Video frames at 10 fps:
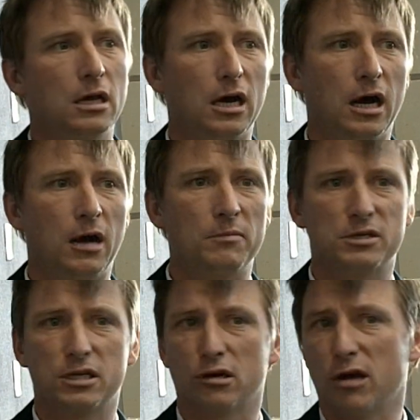
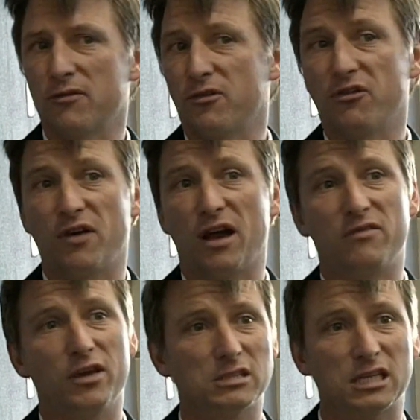is going to run for
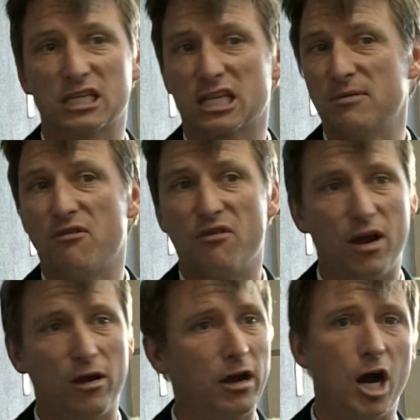5 years, and it's going to be
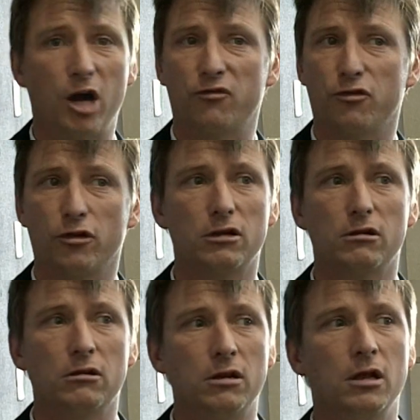very hard for a
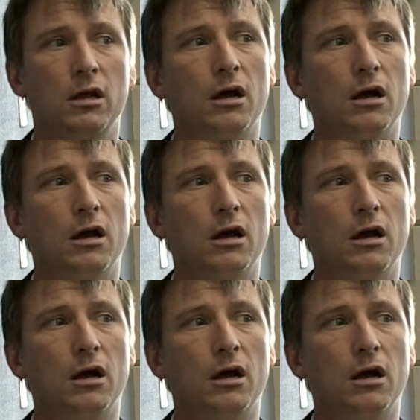little